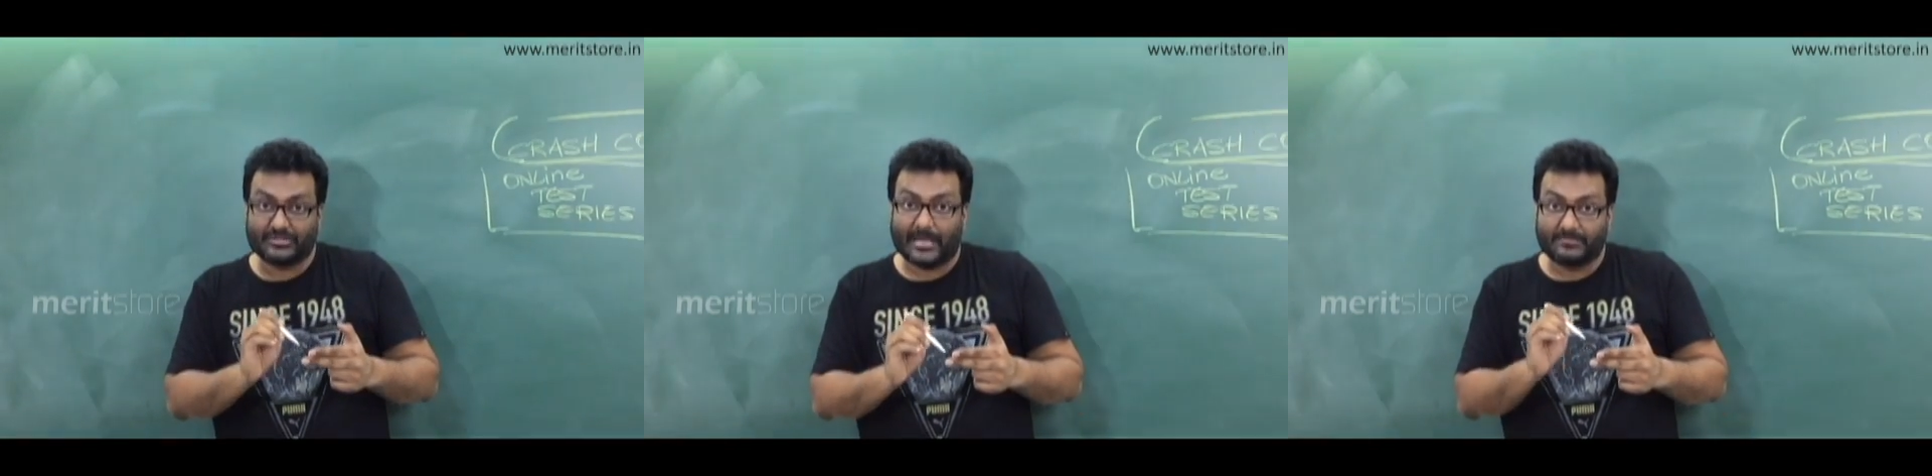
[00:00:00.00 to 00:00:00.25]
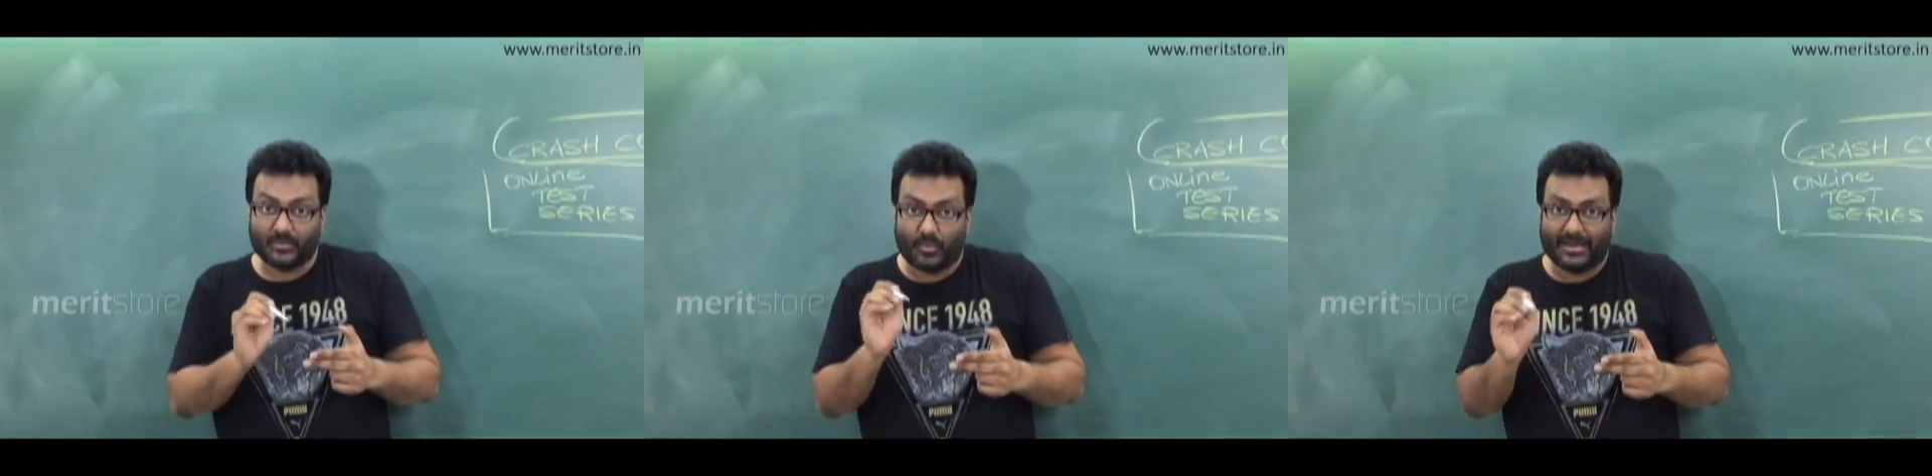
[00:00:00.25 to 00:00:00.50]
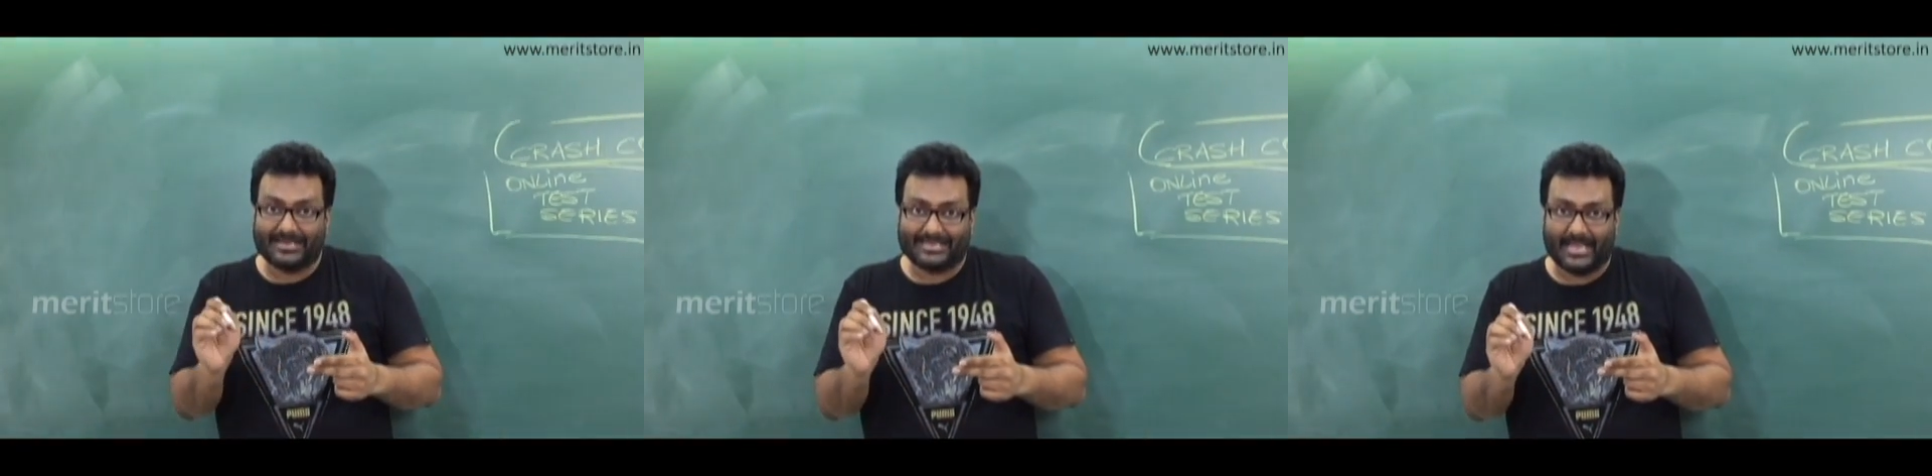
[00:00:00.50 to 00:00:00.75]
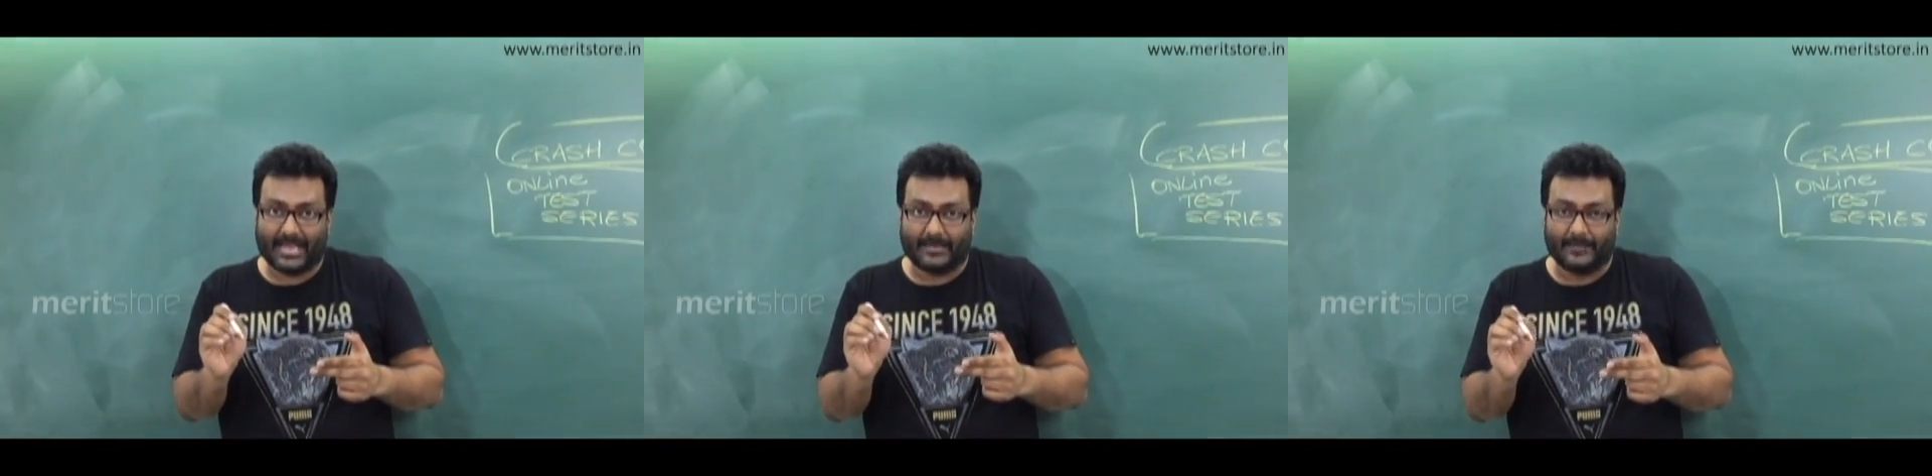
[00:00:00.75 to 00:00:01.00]
to chapter 1
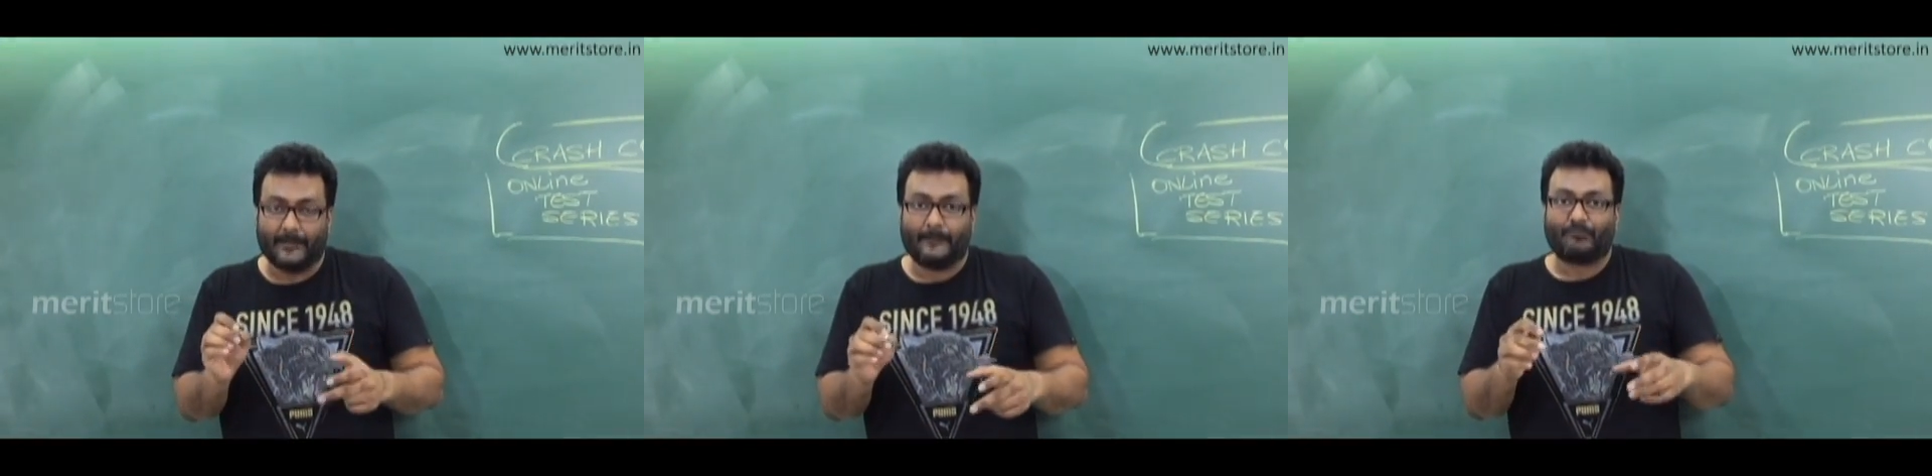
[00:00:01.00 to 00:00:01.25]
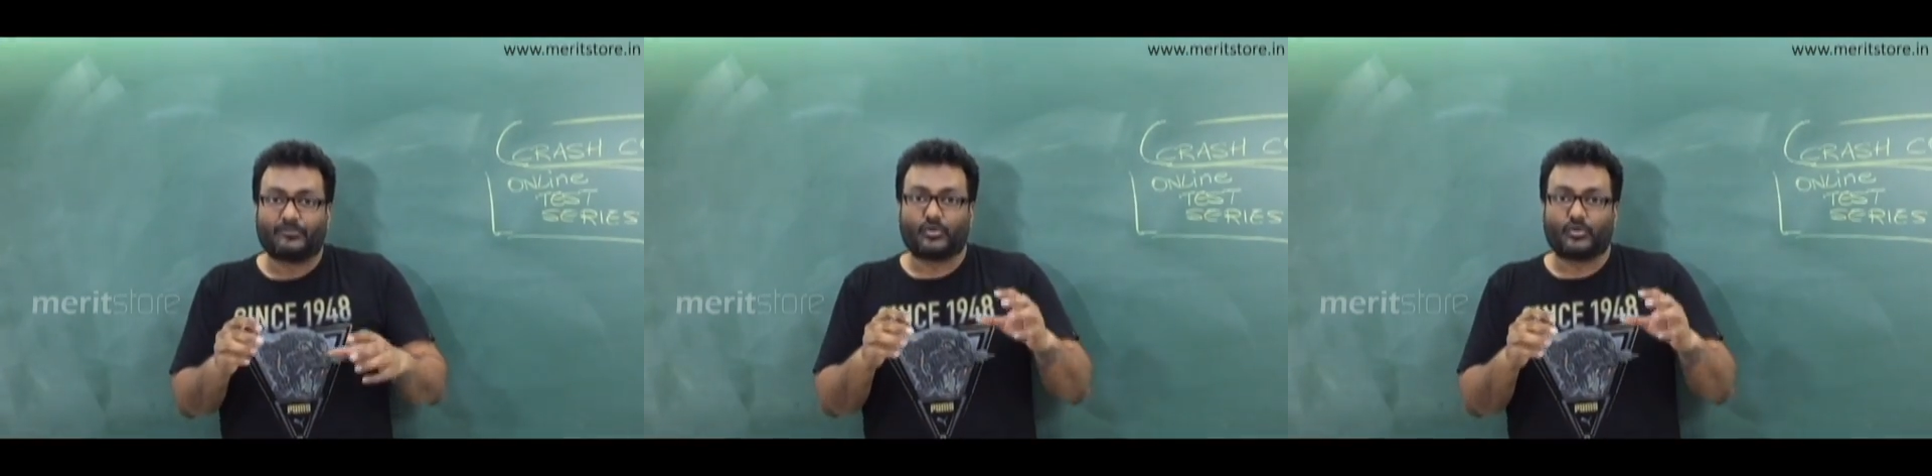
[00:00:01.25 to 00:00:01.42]
again.